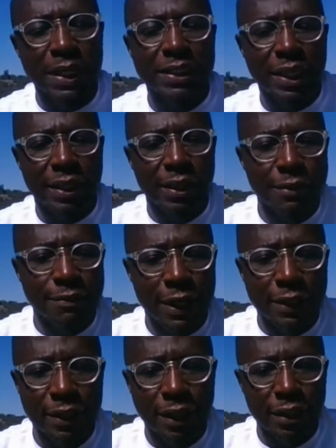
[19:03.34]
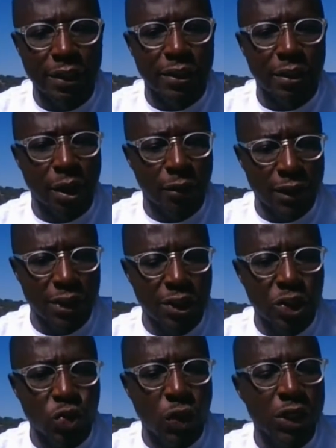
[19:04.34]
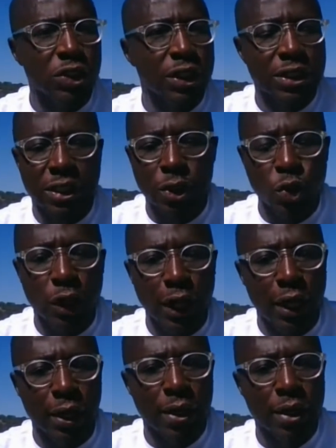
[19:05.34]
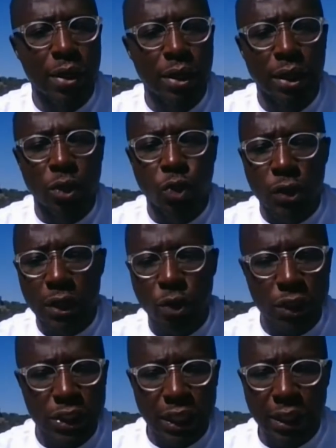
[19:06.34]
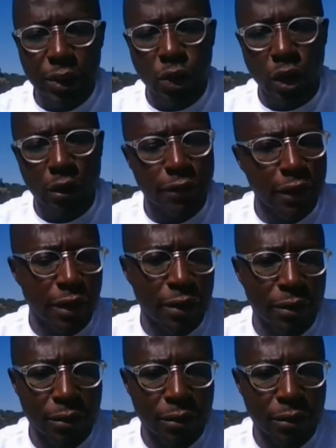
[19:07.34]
by taking advantage of this situation and saying, look, hey, we're taking you off air.